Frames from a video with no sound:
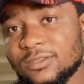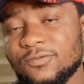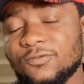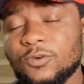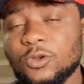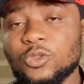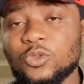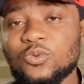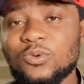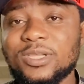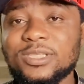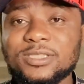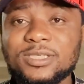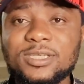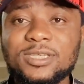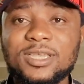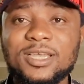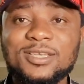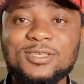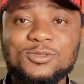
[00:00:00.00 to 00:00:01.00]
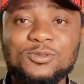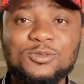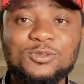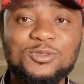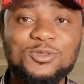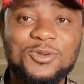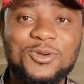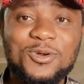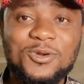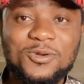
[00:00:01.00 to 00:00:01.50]
for 20 years old
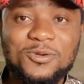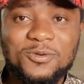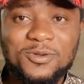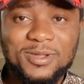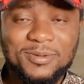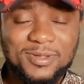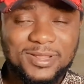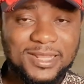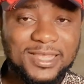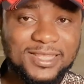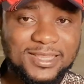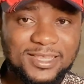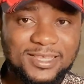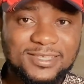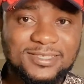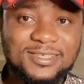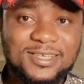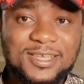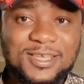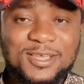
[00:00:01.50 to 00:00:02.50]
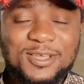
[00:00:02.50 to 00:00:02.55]
young ladies